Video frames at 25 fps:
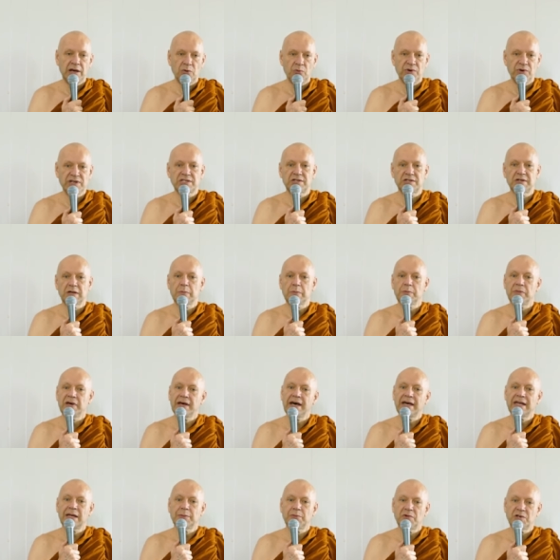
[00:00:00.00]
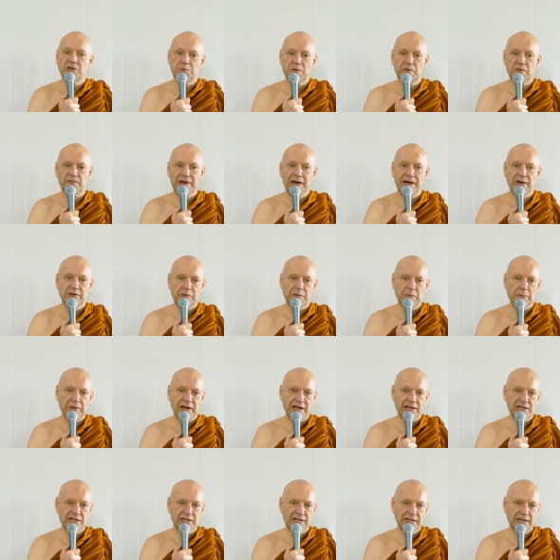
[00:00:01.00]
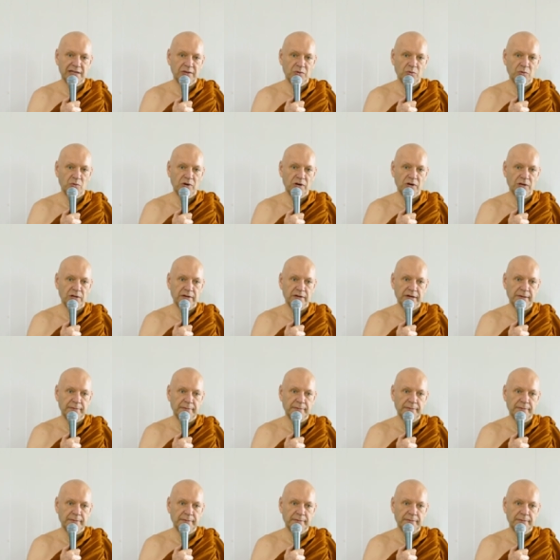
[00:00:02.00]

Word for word: wisdom and the most profound compassion in the world.